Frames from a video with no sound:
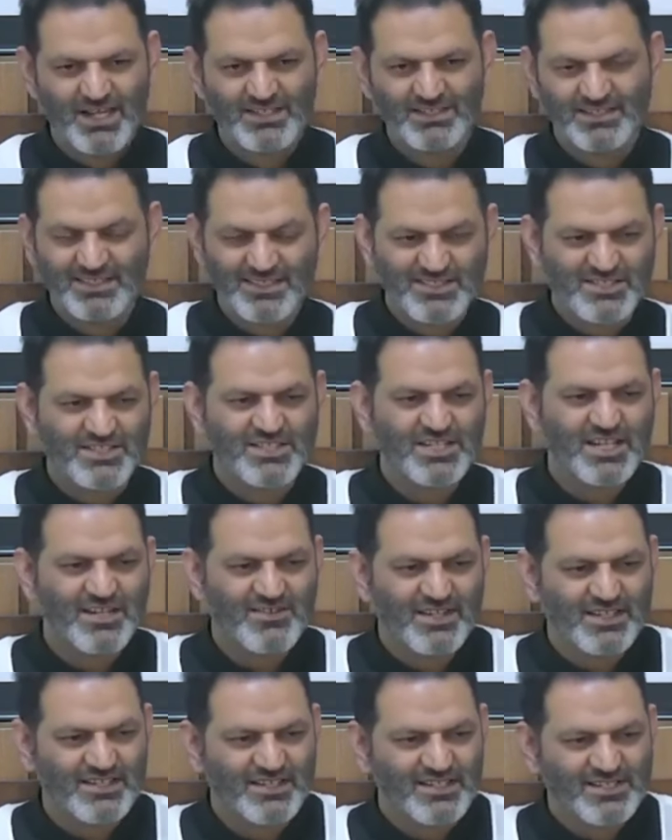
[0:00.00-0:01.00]
this
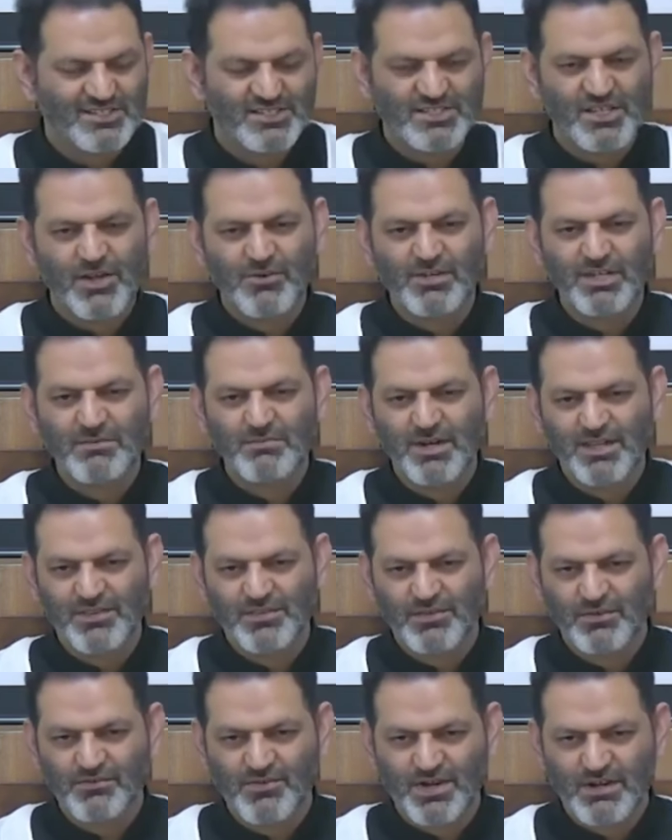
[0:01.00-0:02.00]
year in this holy
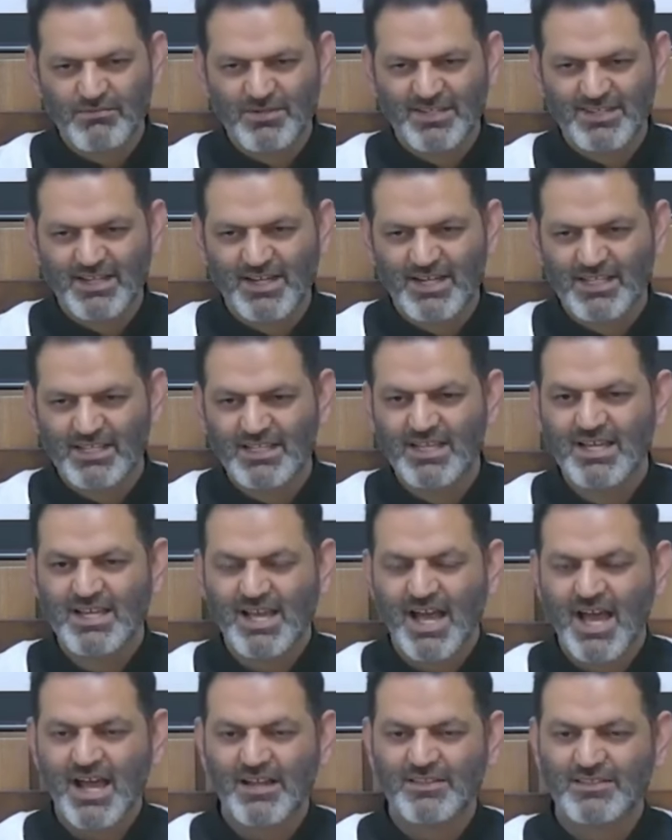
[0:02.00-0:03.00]
month of Ramadan
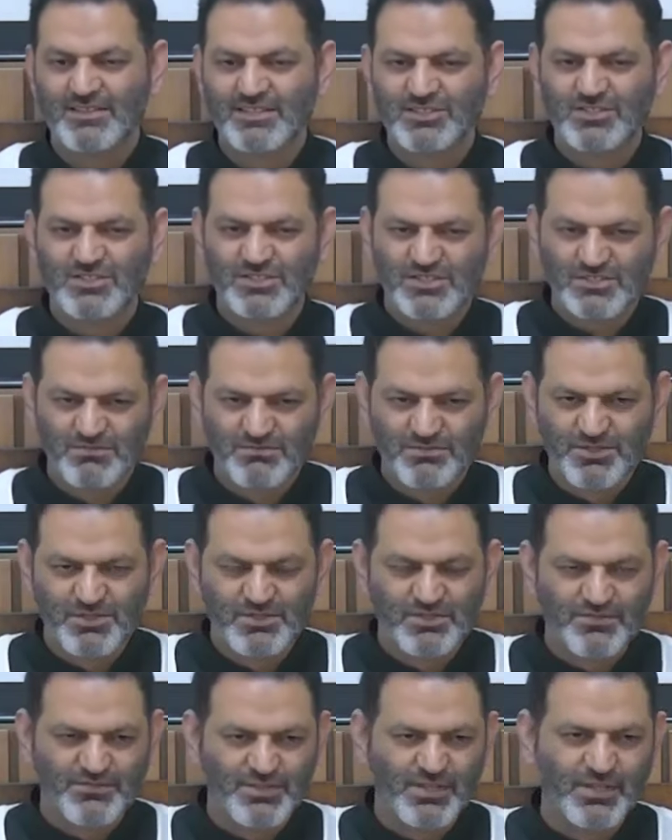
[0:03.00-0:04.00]
at this
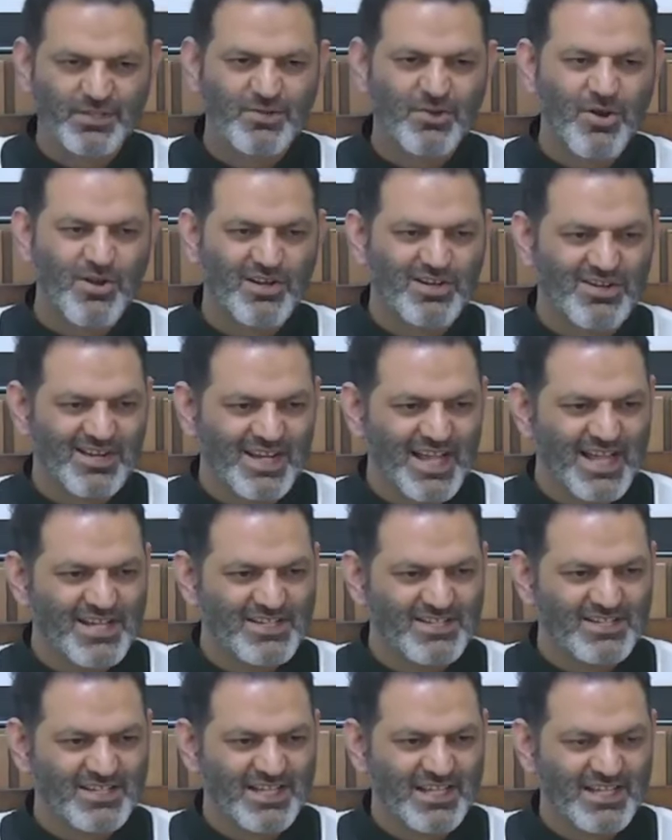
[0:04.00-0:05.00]
beautiful
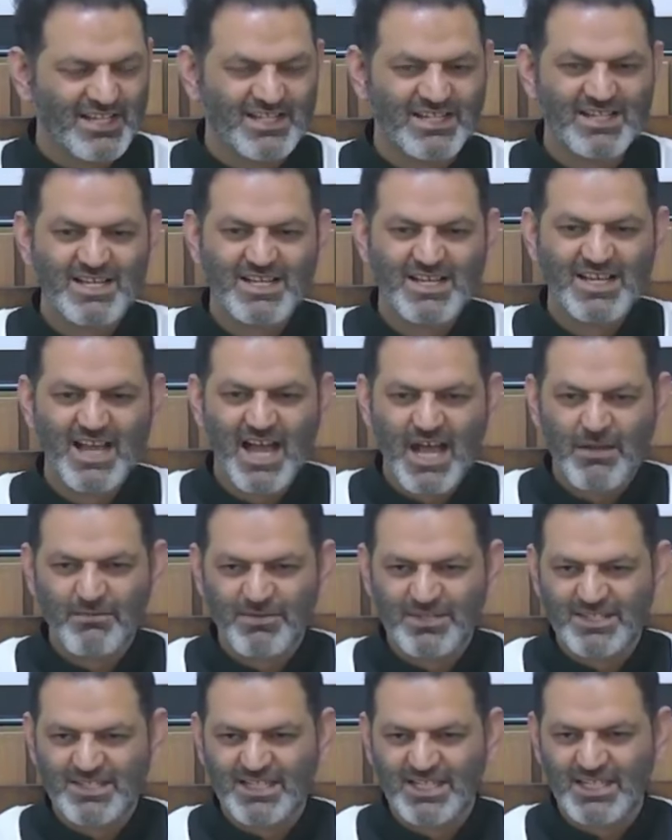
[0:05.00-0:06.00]
congregation in
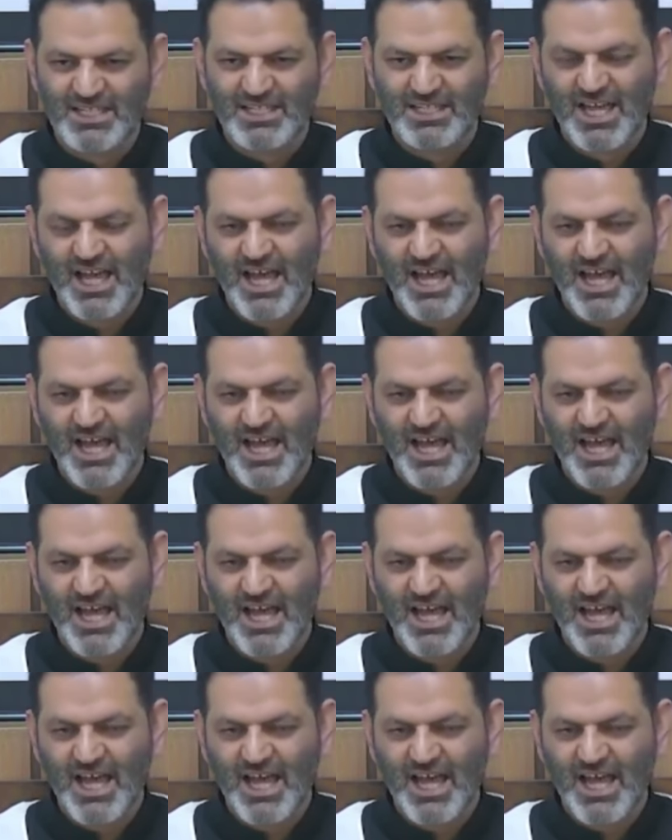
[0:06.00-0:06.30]
Aberdeen.